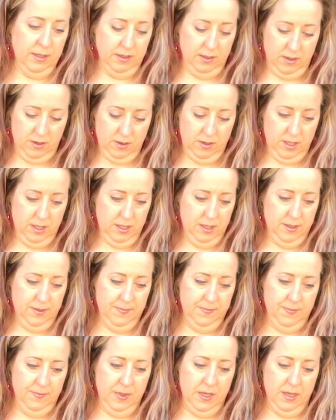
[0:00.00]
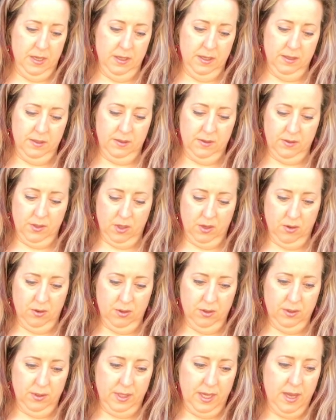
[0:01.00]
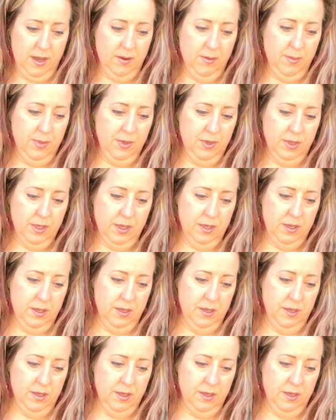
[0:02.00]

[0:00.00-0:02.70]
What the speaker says: started. This is a Girl Scout book,